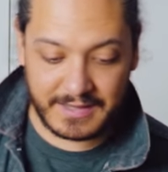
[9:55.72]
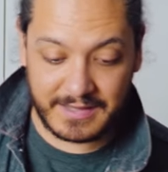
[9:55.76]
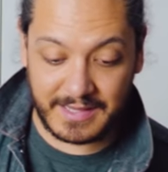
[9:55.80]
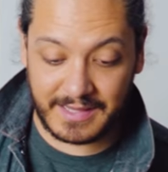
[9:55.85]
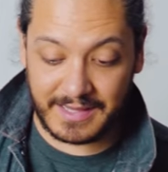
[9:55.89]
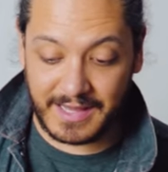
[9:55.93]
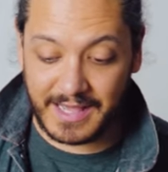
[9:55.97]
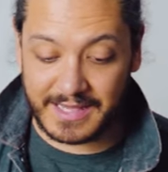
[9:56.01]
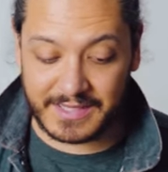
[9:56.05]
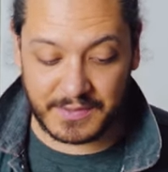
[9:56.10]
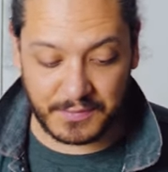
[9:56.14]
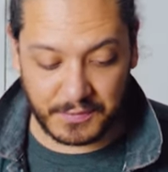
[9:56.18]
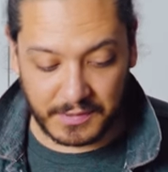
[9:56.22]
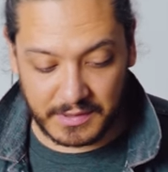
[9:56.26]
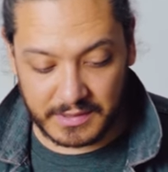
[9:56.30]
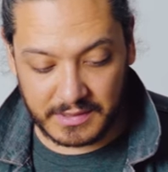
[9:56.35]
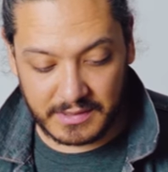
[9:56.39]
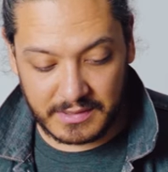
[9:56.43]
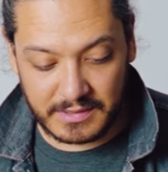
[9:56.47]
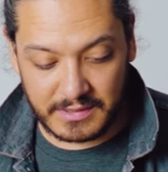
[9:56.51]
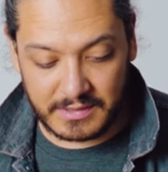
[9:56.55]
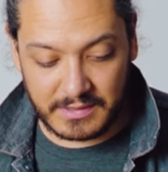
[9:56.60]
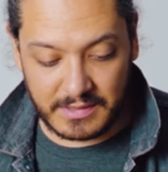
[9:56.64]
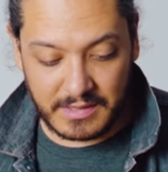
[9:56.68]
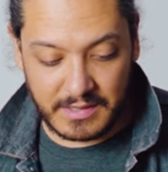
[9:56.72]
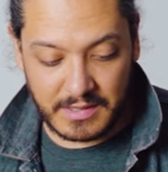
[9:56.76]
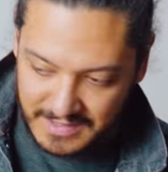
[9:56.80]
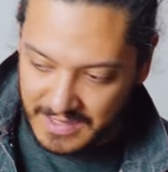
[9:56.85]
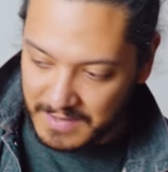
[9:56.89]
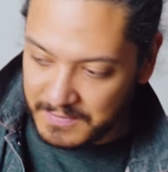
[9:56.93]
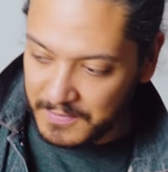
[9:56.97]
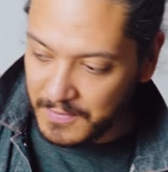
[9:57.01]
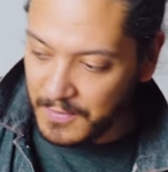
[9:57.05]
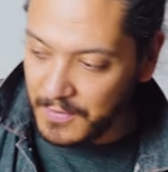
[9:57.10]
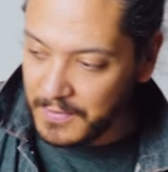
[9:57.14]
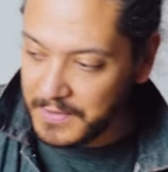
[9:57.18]
the last one,
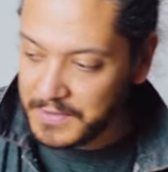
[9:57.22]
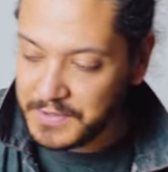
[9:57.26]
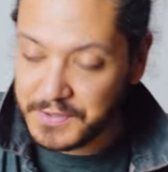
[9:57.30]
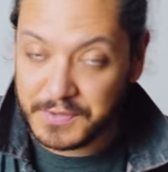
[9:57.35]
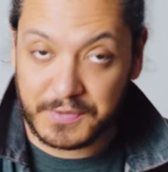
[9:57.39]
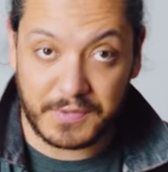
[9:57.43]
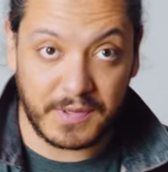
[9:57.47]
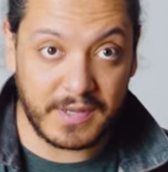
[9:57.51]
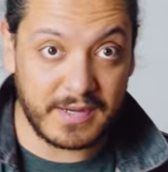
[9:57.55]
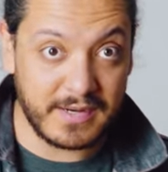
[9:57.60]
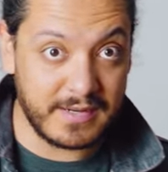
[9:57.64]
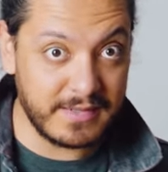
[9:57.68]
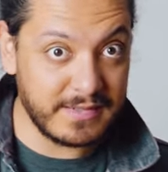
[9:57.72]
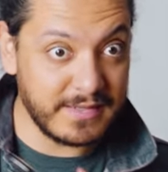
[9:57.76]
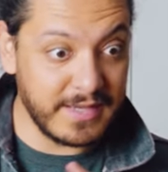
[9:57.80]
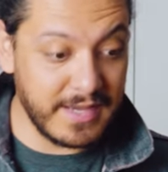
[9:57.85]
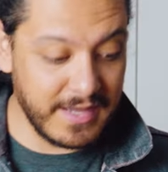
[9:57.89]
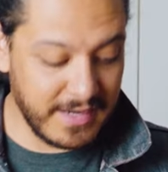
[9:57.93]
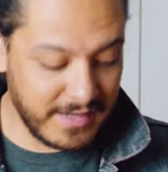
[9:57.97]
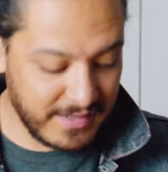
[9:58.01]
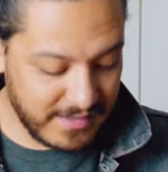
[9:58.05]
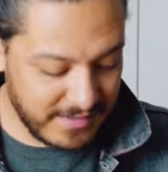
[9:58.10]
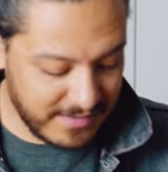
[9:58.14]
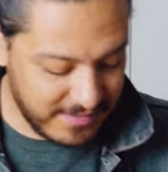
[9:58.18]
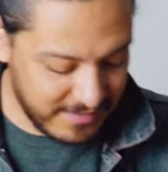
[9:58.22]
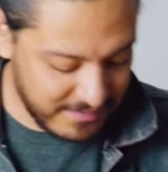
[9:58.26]
I'm going to add again